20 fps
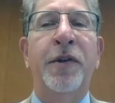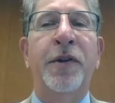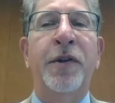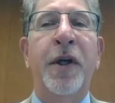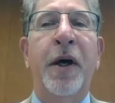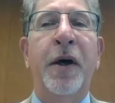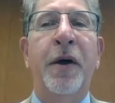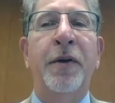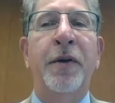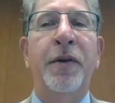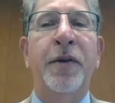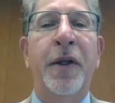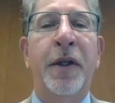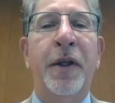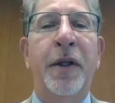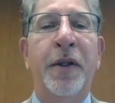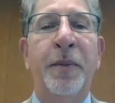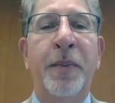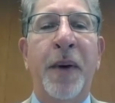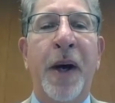cells
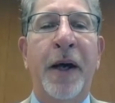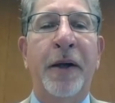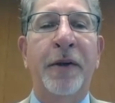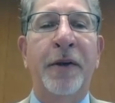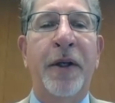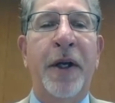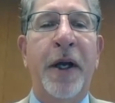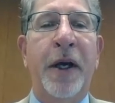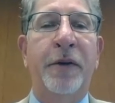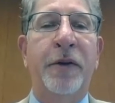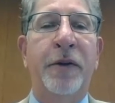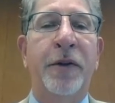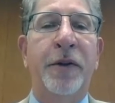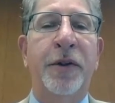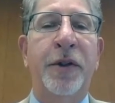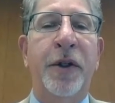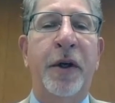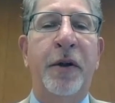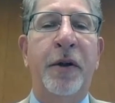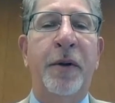that deposit
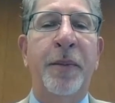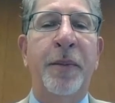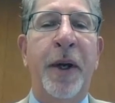extracellular